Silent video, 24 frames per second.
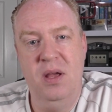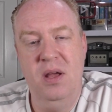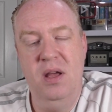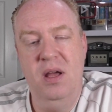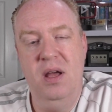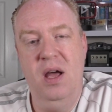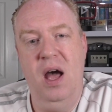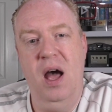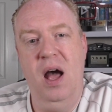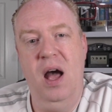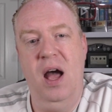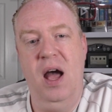
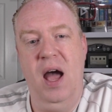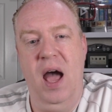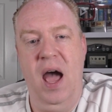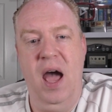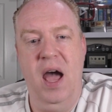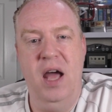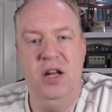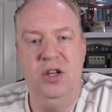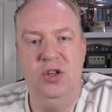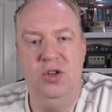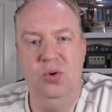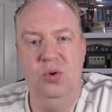
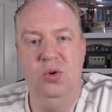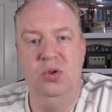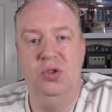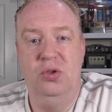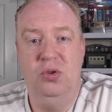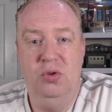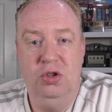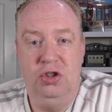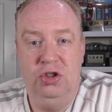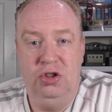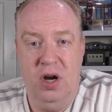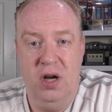and you're
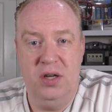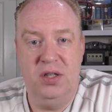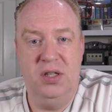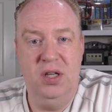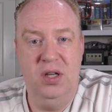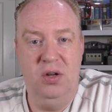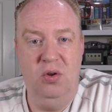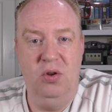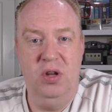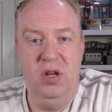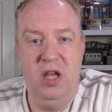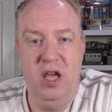sort of
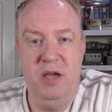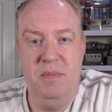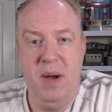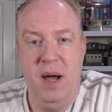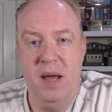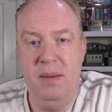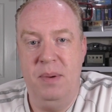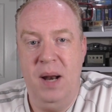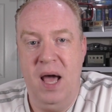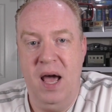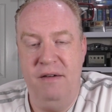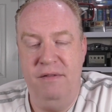trusted on the
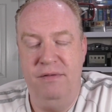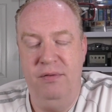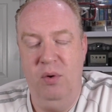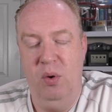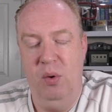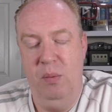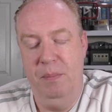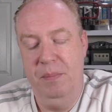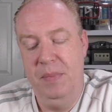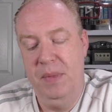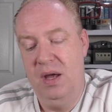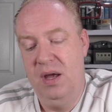eBay
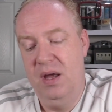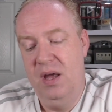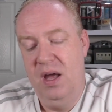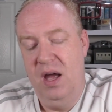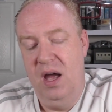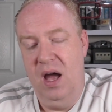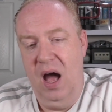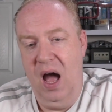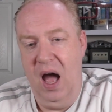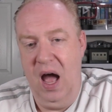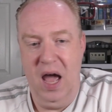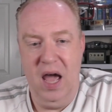platform,
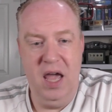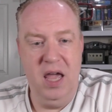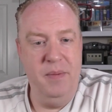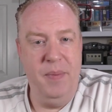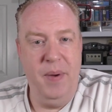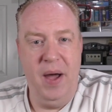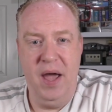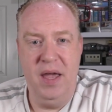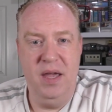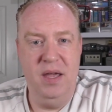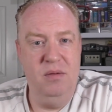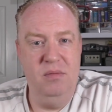
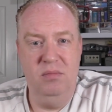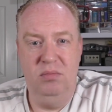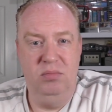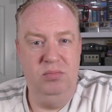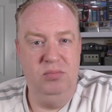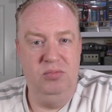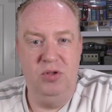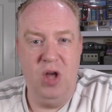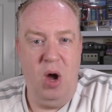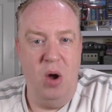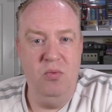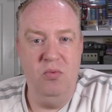eBay
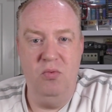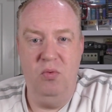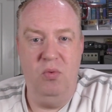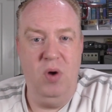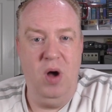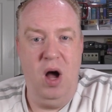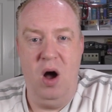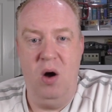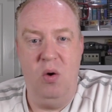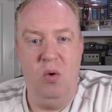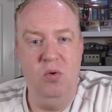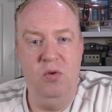don't
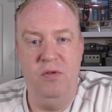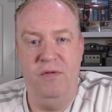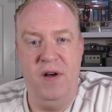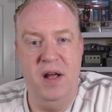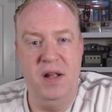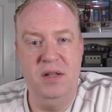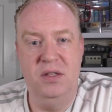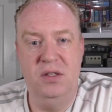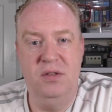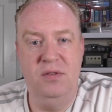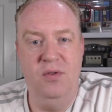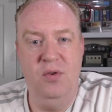hold
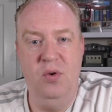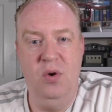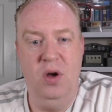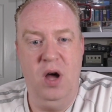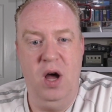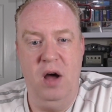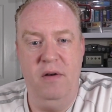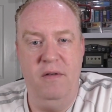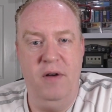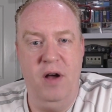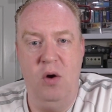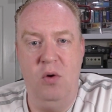funds
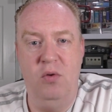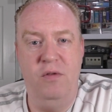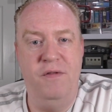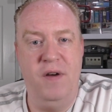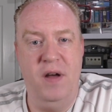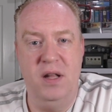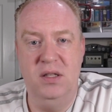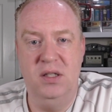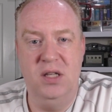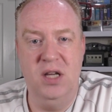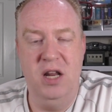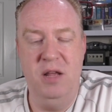
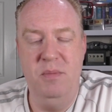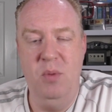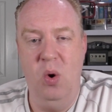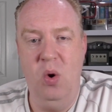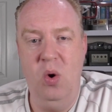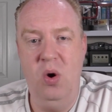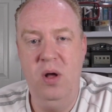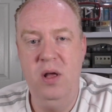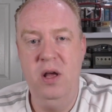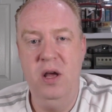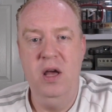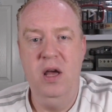
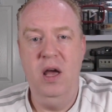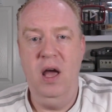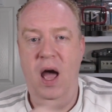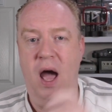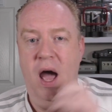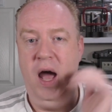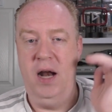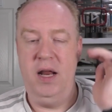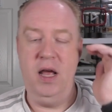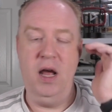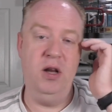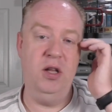anymore.
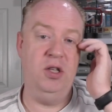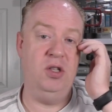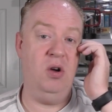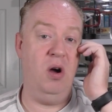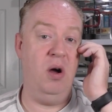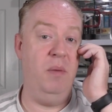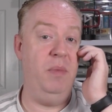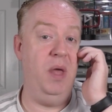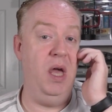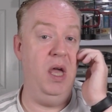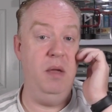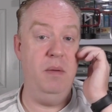The only
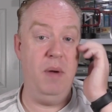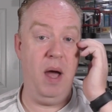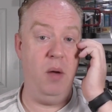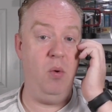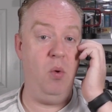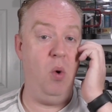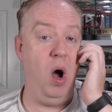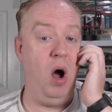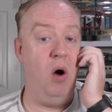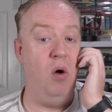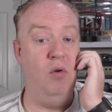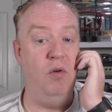time eBay
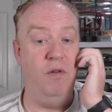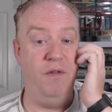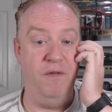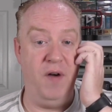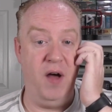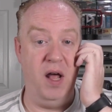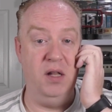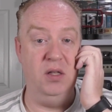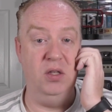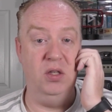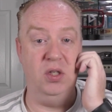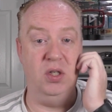will hold
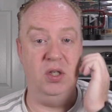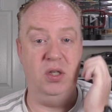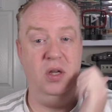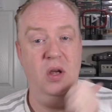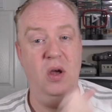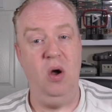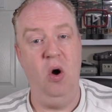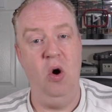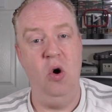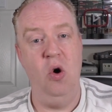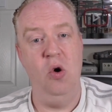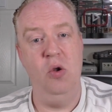funds
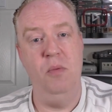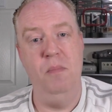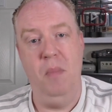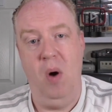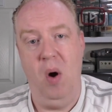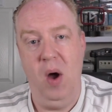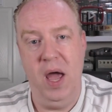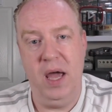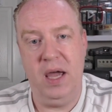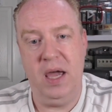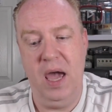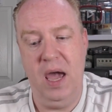on
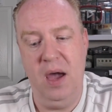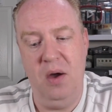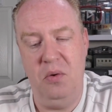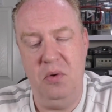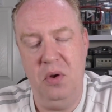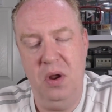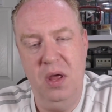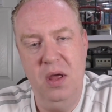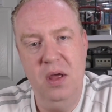my account